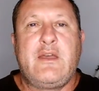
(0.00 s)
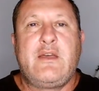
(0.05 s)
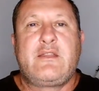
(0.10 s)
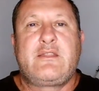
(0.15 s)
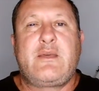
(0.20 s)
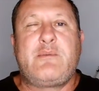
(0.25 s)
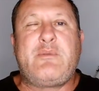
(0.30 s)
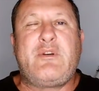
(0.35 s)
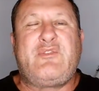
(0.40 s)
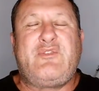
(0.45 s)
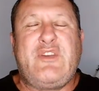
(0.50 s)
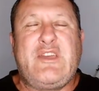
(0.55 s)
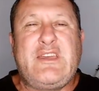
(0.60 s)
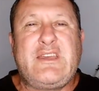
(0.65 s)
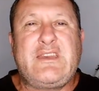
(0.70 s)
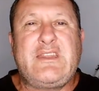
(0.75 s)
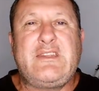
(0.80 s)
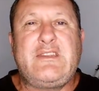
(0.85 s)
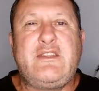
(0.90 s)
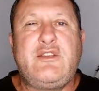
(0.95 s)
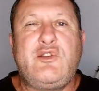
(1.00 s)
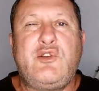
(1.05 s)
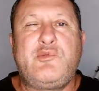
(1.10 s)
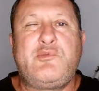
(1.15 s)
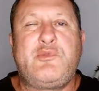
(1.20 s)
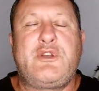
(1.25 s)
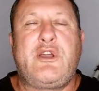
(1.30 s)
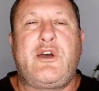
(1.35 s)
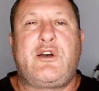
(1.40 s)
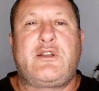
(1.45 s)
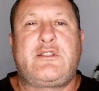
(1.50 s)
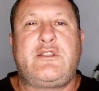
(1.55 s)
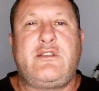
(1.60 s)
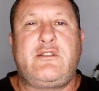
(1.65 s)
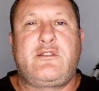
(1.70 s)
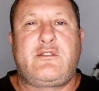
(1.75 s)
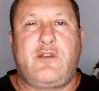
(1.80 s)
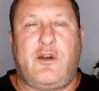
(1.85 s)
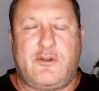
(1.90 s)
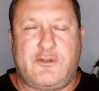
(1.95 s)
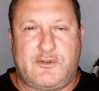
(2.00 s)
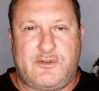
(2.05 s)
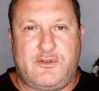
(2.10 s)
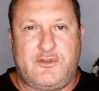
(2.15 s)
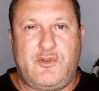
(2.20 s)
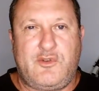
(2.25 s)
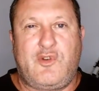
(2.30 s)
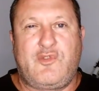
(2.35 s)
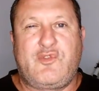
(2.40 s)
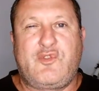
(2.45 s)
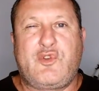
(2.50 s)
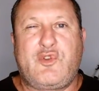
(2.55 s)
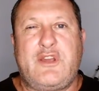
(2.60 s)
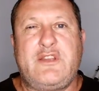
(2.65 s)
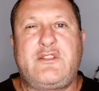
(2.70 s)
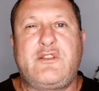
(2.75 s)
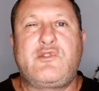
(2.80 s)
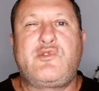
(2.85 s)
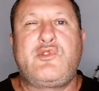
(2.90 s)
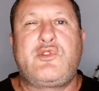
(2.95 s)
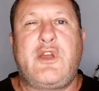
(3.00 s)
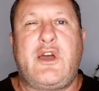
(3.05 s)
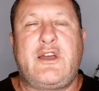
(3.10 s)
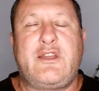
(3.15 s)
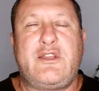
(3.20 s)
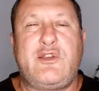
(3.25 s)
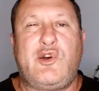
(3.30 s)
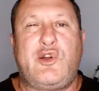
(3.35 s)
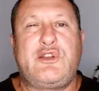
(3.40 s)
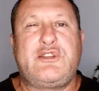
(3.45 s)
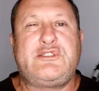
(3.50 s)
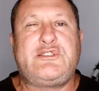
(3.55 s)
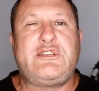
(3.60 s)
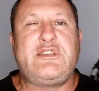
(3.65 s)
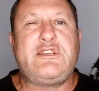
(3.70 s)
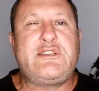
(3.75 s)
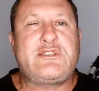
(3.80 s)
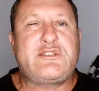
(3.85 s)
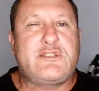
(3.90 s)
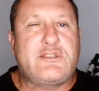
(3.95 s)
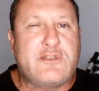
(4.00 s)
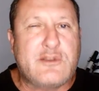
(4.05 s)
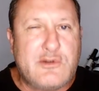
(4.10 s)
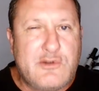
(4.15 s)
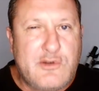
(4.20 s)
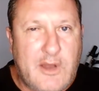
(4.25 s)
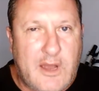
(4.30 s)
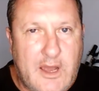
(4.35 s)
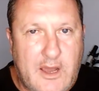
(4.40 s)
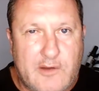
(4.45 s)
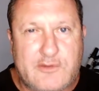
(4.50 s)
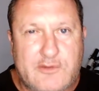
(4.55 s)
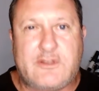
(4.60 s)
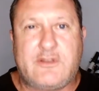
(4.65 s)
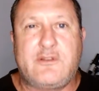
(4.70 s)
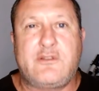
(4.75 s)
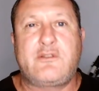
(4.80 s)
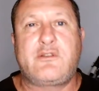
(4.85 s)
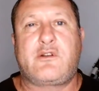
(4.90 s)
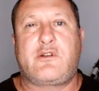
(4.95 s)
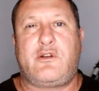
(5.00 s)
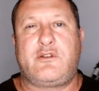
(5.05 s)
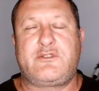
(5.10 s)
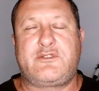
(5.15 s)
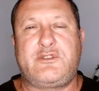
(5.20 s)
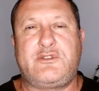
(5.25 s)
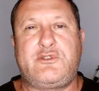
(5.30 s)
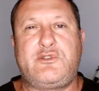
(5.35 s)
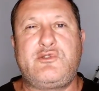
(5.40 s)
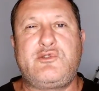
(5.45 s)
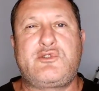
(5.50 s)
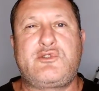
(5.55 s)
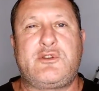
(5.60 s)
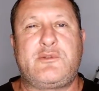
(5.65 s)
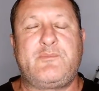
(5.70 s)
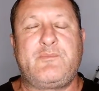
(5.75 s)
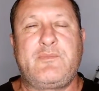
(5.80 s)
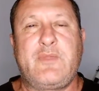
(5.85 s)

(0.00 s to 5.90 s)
the Bavarian Illuminati doctrine of greater good ideology is throughout the Constitution.